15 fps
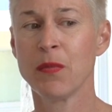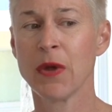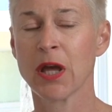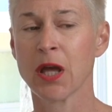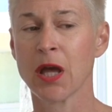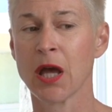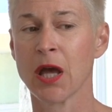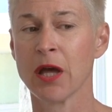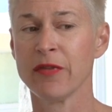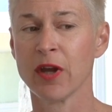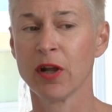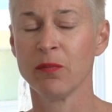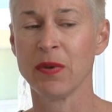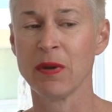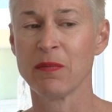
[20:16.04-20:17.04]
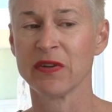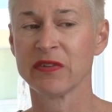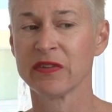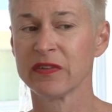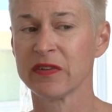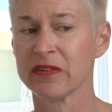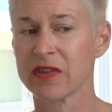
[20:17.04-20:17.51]

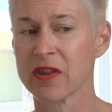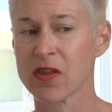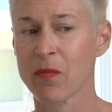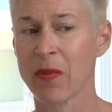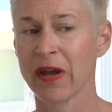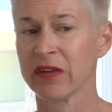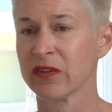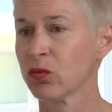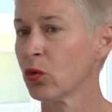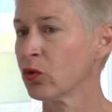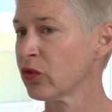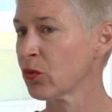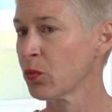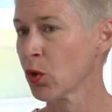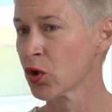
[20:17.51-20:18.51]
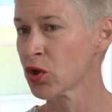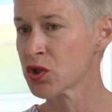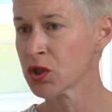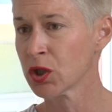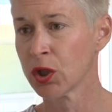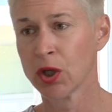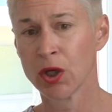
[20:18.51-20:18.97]
businesses that the banks won't
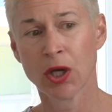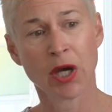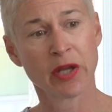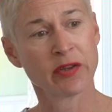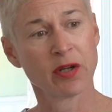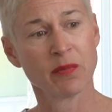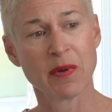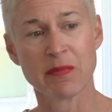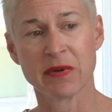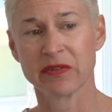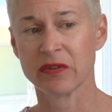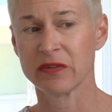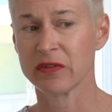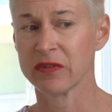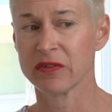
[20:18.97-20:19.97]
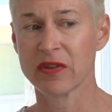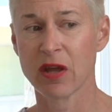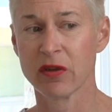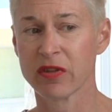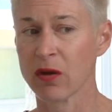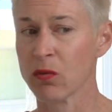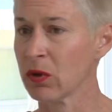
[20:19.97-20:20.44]
support, and there'll be businesses
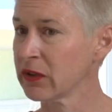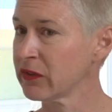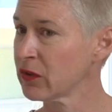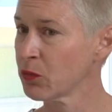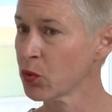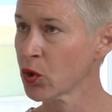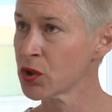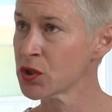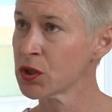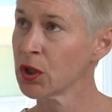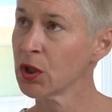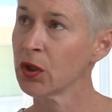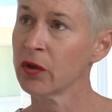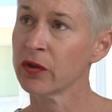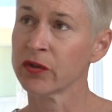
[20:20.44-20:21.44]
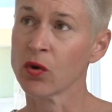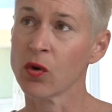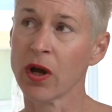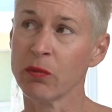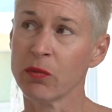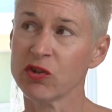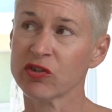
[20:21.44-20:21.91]
that they will support. So
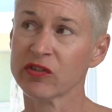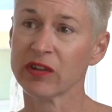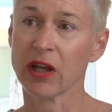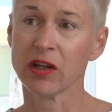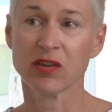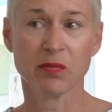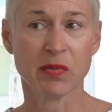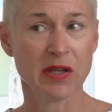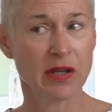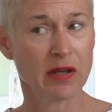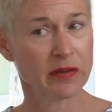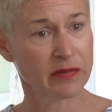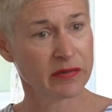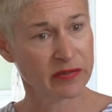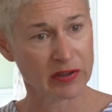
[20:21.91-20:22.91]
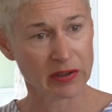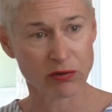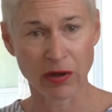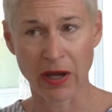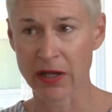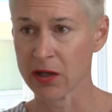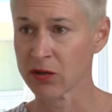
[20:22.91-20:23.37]
I would just like to be still
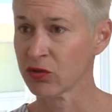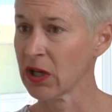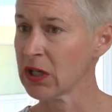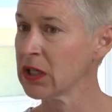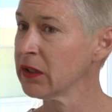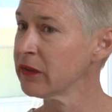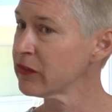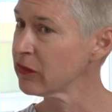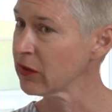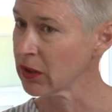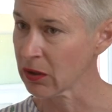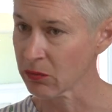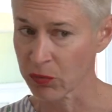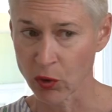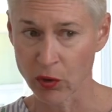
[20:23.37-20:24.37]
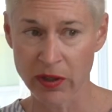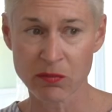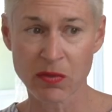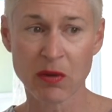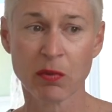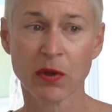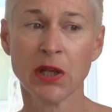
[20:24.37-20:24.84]
trading, still employing
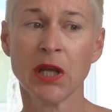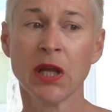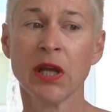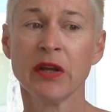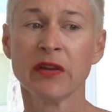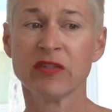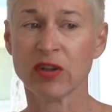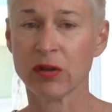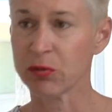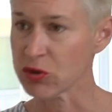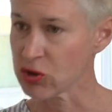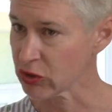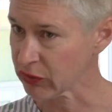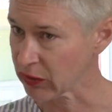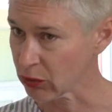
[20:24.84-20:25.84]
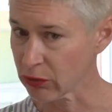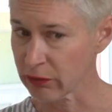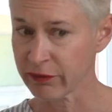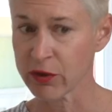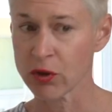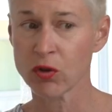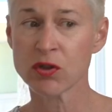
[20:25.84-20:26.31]
people, still producing good
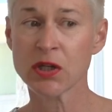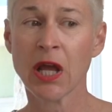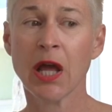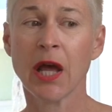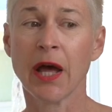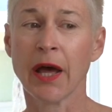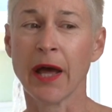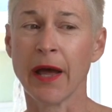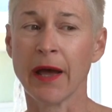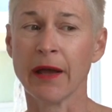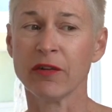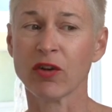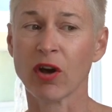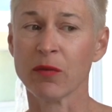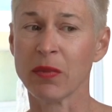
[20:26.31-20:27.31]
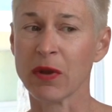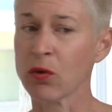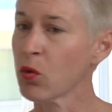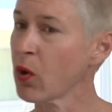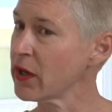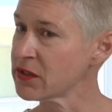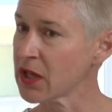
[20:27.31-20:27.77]
food, and I'd be
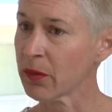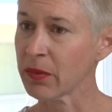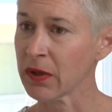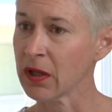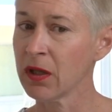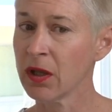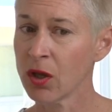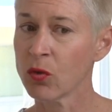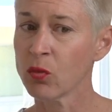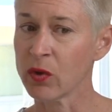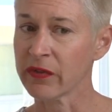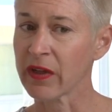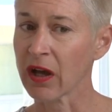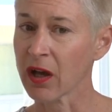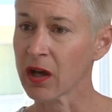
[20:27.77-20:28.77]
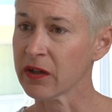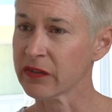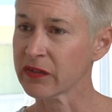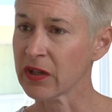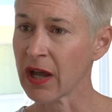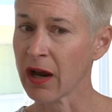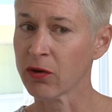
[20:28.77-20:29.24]
quite happy with that kind of
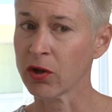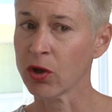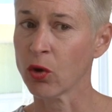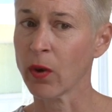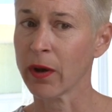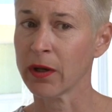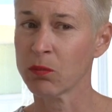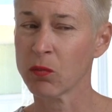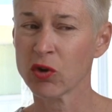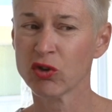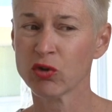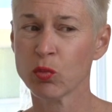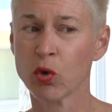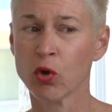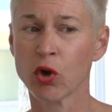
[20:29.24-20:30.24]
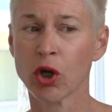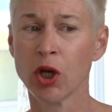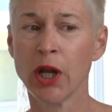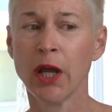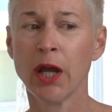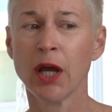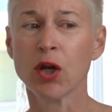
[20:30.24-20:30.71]
scenario, and a much more
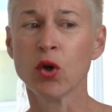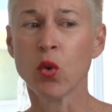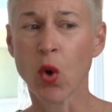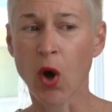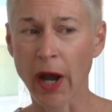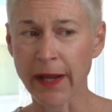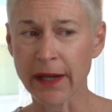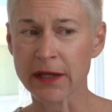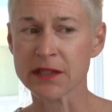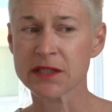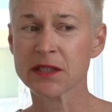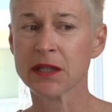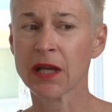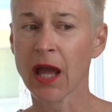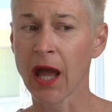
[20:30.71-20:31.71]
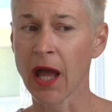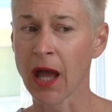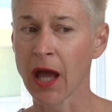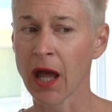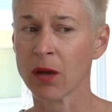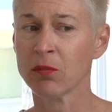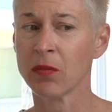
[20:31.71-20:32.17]
quiet,
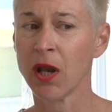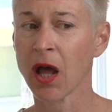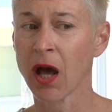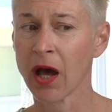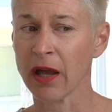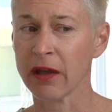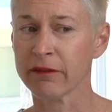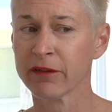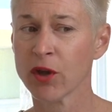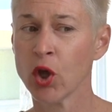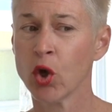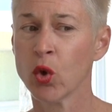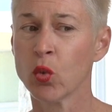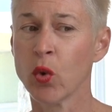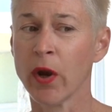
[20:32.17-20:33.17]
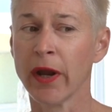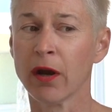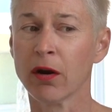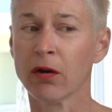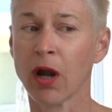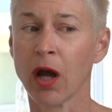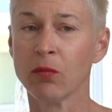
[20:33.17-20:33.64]
calm life
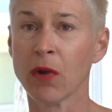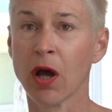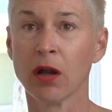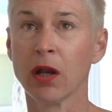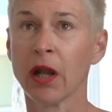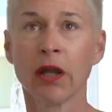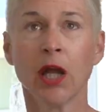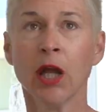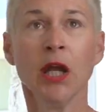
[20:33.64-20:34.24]
where I'm not like